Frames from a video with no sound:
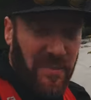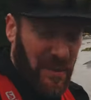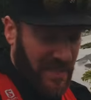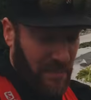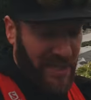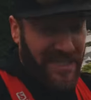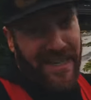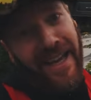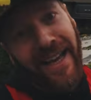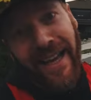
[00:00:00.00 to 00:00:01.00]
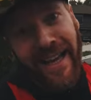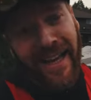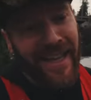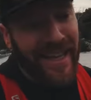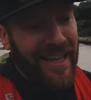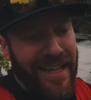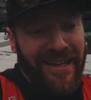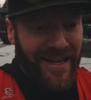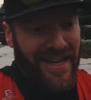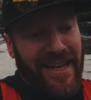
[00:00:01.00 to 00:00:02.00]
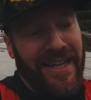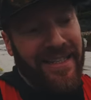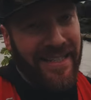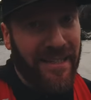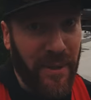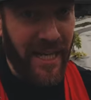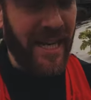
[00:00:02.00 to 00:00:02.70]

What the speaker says: it smells like pizza. All right, see you in a